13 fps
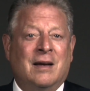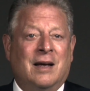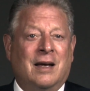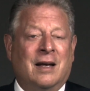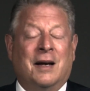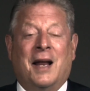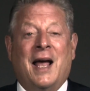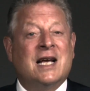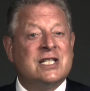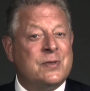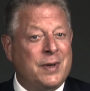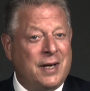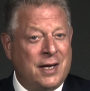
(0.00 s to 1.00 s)
in an
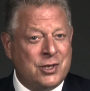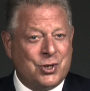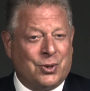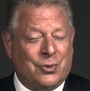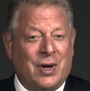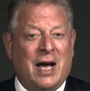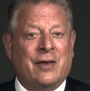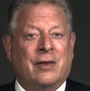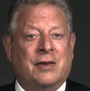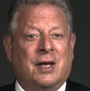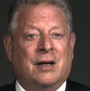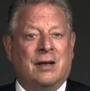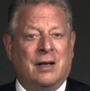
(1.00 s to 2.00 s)
exponential rather
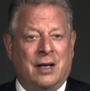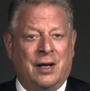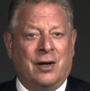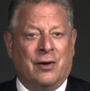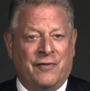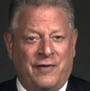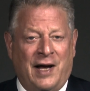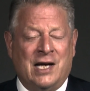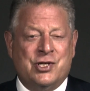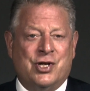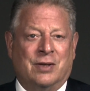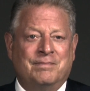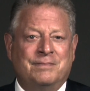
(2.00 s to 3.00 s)
than linear fashion.